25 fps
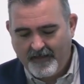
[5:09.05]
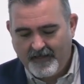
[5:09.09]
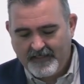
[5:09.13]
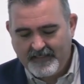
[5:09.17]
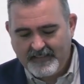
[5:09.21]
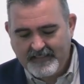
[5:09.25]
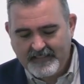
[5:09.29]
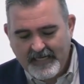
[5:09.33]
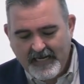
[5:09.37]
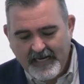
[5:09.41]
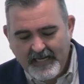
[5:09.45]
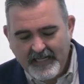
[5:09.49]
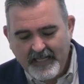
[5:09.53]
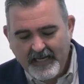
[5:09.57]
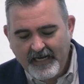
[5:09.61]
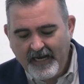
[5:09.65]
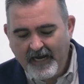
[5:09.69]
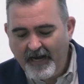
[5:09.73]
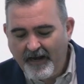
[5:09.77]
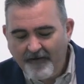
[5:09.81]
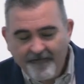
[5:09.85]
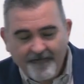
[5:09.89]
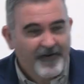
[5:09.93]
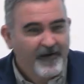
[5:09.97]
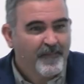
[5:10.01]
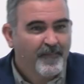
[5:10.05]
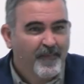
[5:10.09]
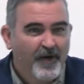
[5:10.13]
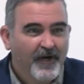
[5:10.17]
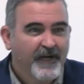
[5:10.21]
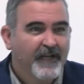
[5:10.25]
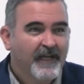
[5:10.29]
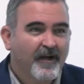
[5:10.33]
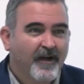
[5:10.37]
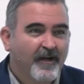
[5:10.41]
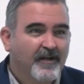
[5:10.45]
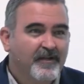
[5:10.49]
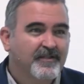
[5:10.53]
It's saying that
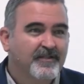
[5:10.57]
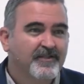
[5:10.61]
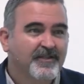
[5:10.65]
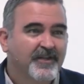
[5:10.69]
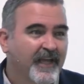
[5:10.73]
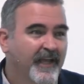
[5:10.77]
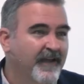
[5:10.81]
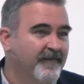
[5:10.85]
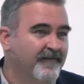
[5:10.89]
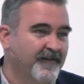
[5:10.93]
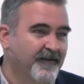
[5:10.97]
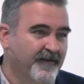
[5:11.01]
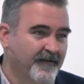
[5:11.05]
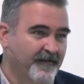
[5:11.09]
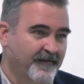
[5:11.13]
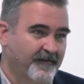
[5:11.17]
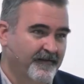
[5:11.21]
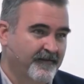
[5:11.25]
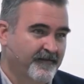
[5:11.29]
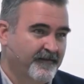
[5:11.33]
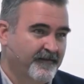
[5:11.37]
everybody goes to heaven.